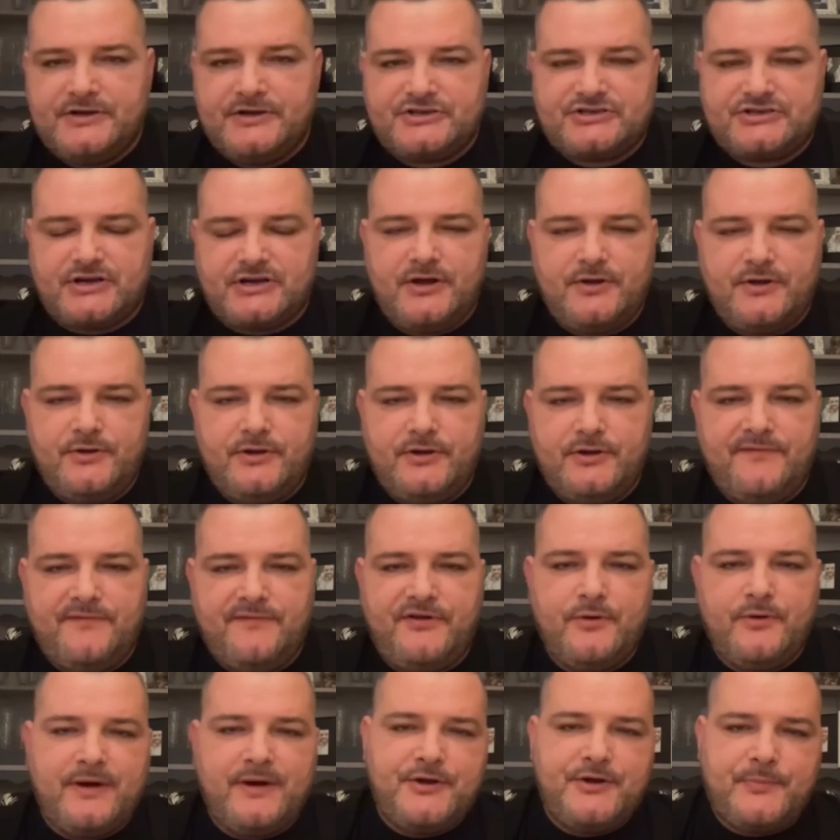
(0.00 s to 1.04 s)
So
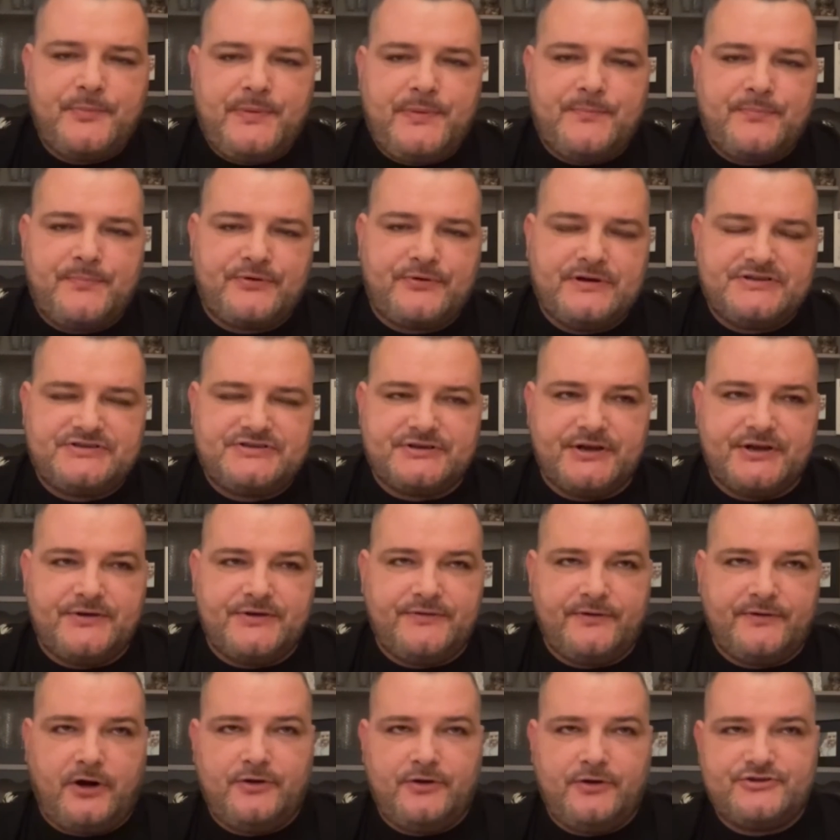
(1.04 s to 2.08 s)
if you end up in
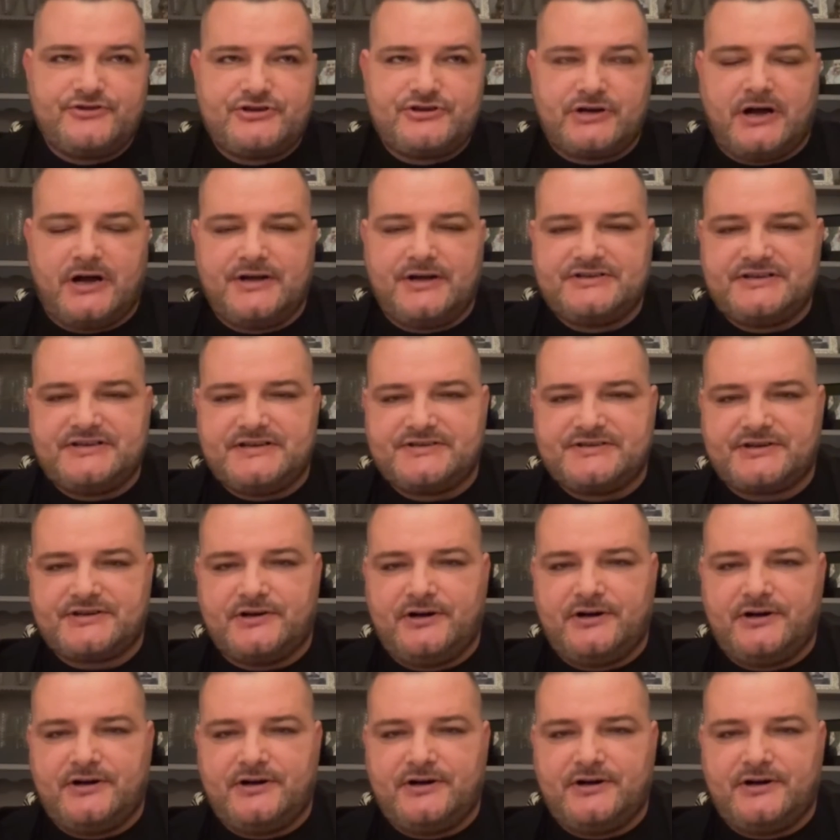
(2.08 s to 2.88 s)
prison on charges